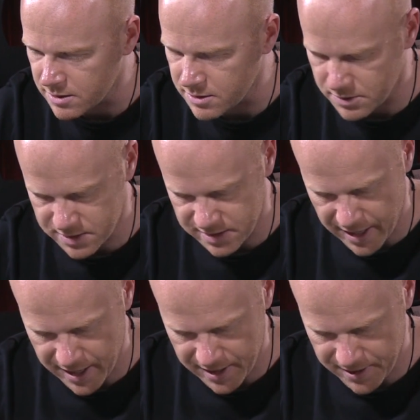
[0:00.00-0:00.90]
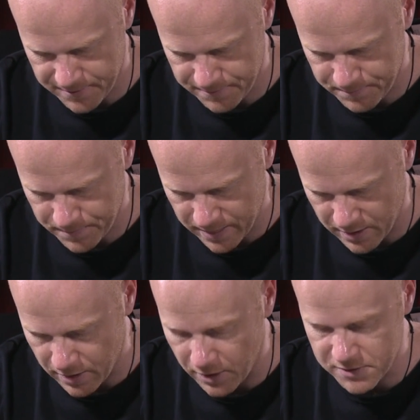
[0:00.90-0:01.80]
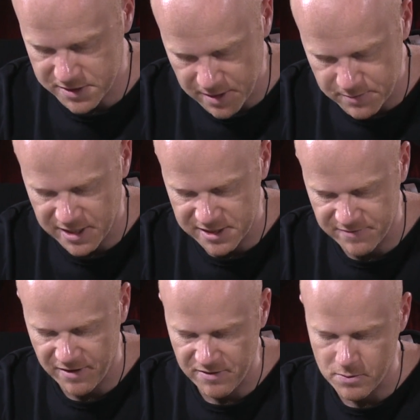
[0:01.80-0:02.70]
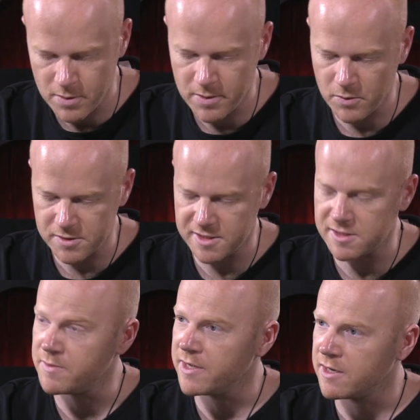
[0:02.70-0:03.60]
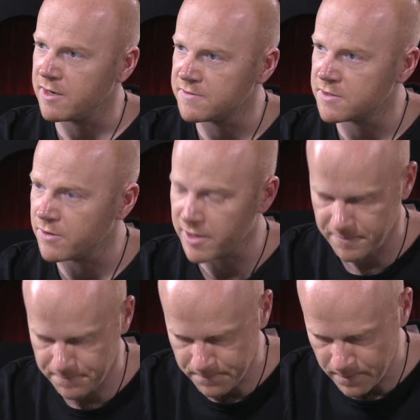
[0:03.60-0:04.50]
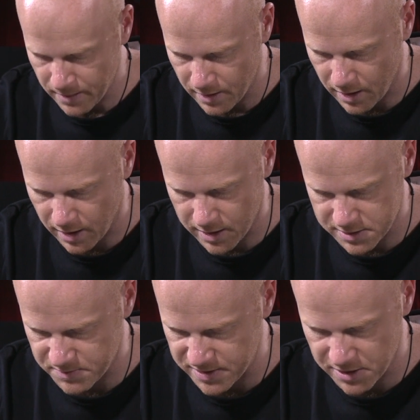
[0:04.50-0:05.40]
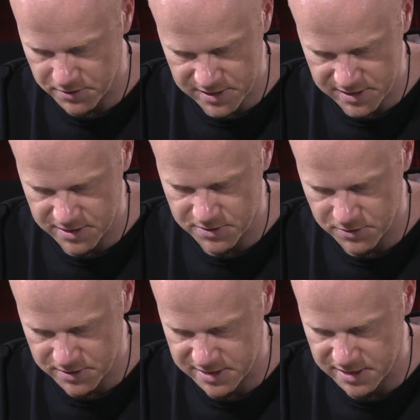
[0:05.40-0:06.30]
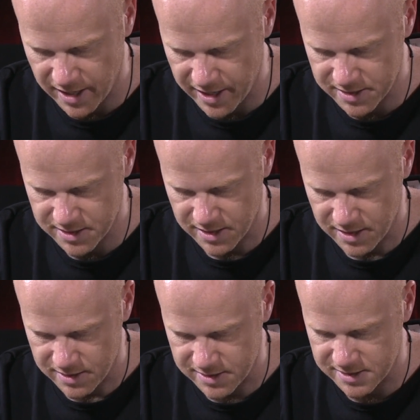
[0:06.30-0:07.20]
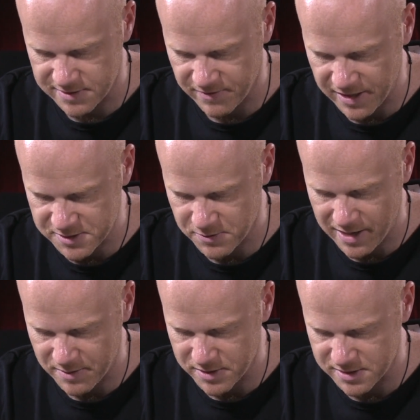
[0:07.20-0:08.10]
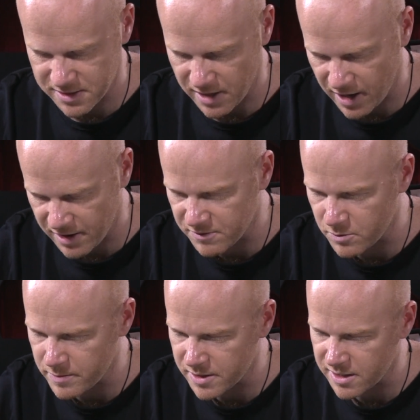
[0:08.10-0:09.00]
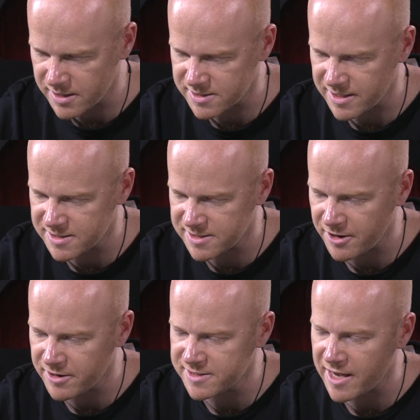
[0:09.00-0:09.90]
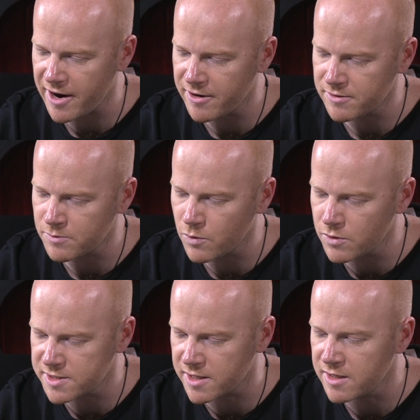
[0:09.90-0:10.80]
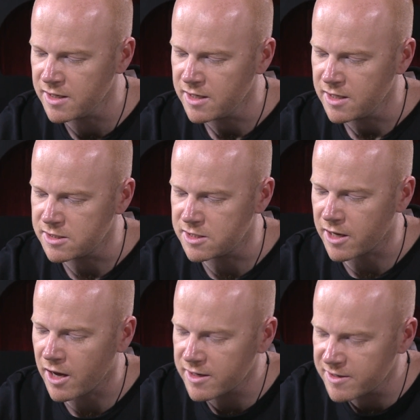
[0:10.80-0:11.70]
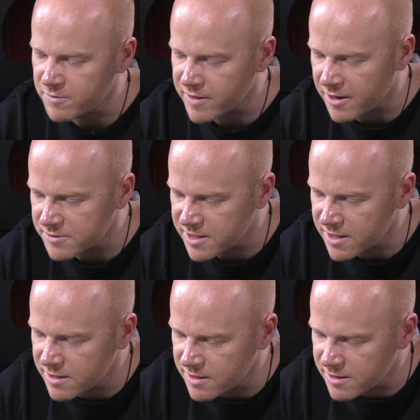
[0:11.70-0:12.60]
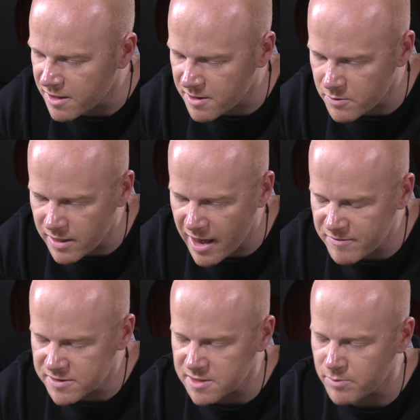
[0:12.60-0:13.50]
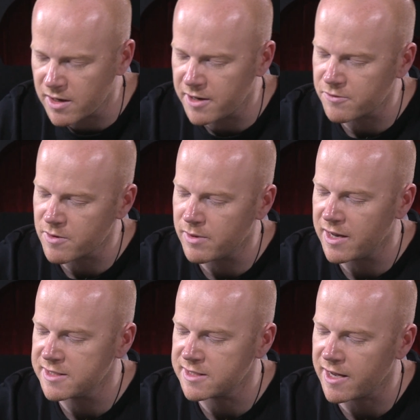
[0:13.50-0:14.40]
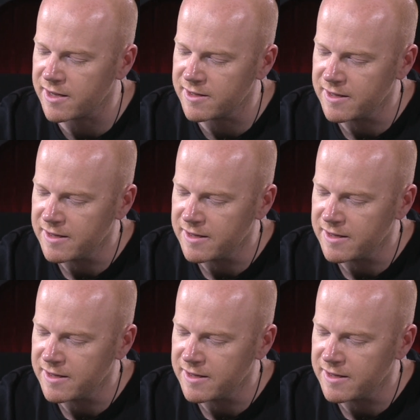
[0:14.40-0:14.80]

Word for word: you say, on the subject of every woman wanting to be in a love story, uh, to be noticed, adored, desired, this is a vital element to the heart of a woman, as necessary as air and water. She can't live without it. Nothing will ever supplant or replace that.